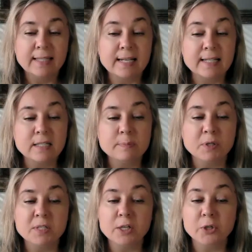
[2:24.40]
that in this
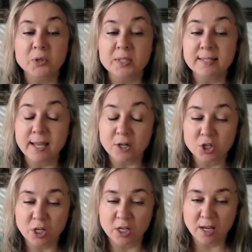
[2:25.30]
particular
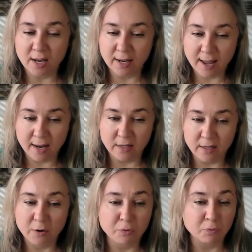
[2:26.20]
section, again,
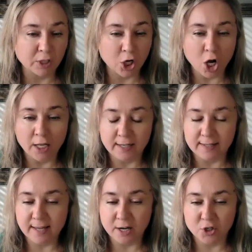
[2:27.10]
if we want to call it a
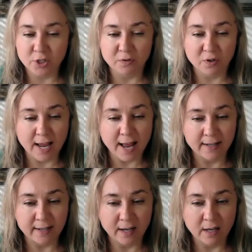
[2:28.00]
section of
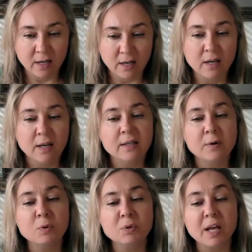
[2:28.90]
reality, that
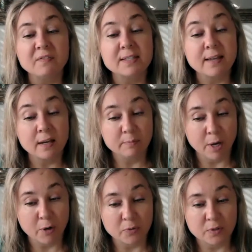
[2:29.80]
we would have a
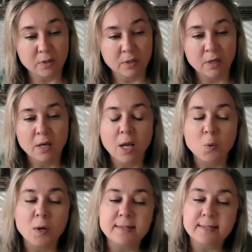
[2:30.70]
signpost. And
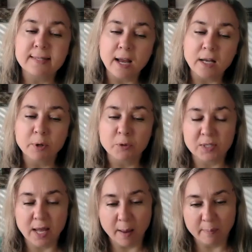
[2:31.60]
once the
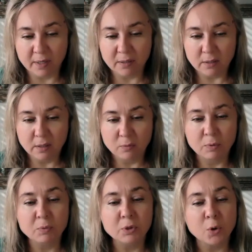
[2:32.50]
signpost happened,
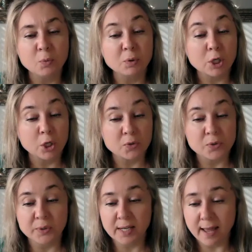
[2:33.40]
we would know we were close
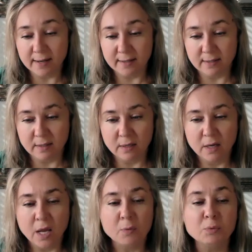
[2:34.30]
to the end.
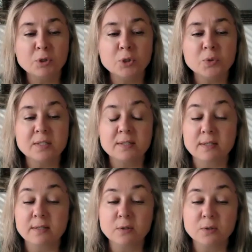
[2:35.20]
And we would use this
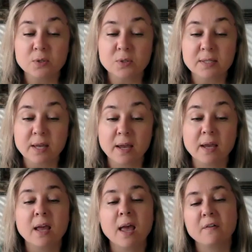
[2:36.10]
excuse to
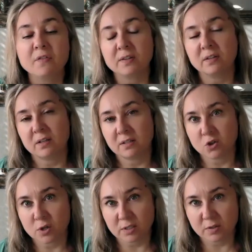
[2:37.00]
say, everything is
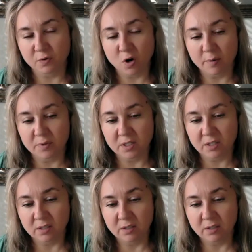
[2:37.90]
transformed.